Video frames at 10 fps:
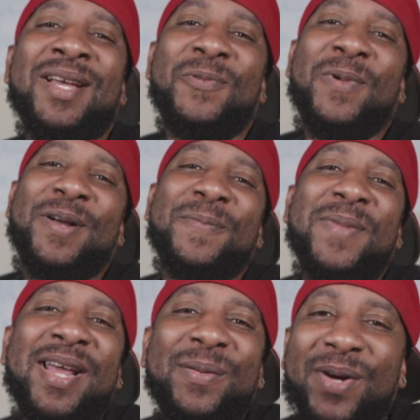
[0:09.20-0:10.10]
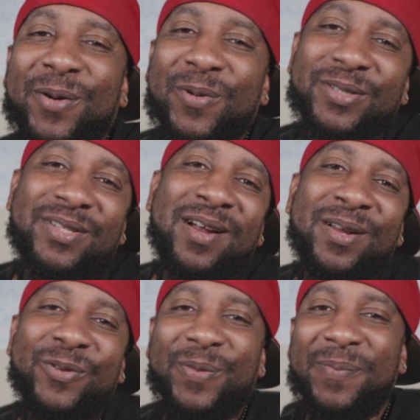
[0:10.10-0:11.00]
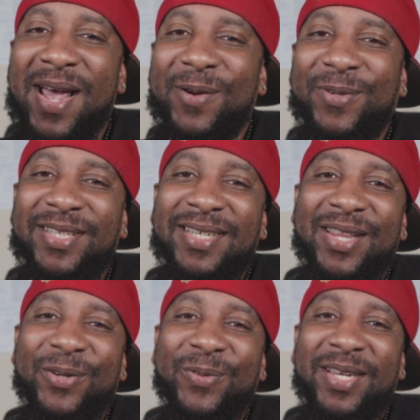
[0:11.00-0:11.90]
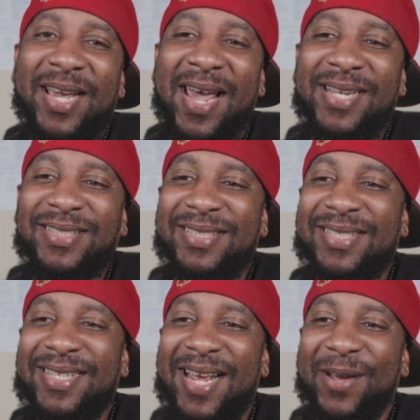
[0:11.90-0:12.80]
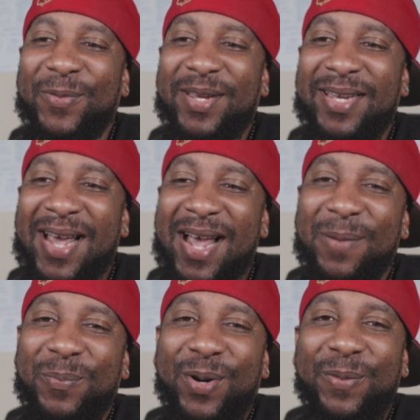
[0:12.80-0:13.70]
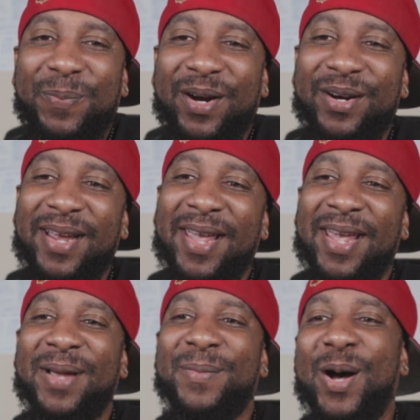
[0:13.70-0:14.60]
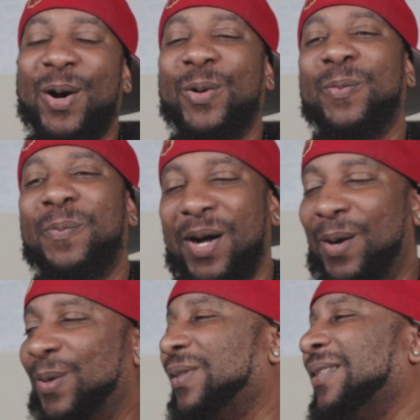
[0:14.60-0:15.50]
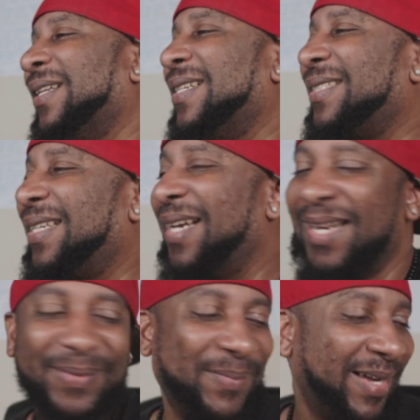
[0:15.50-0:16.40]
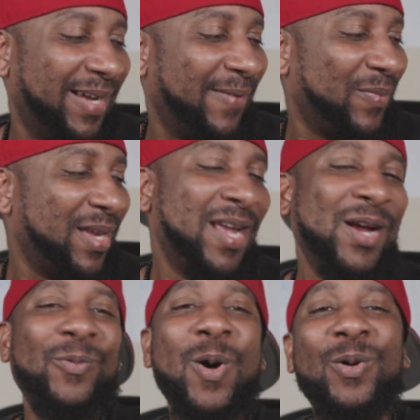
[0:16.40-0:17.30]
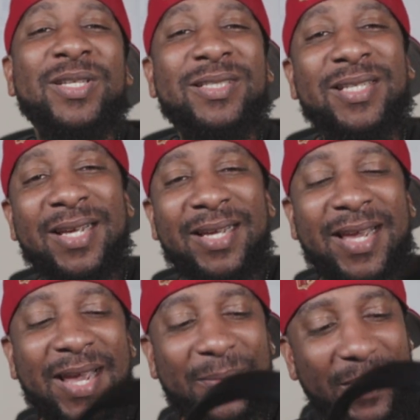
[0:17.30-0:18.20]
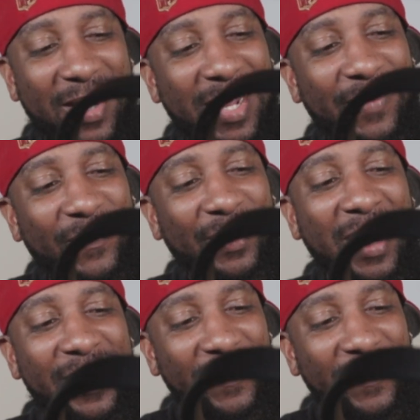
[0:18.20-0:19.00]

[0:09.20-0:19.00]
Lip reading: Welcome back to Munroe's Corner. We're back with another reaction. Today we got Bo Burnham, old Bo. Let's get it, man. Roll the 10K, man. If you like the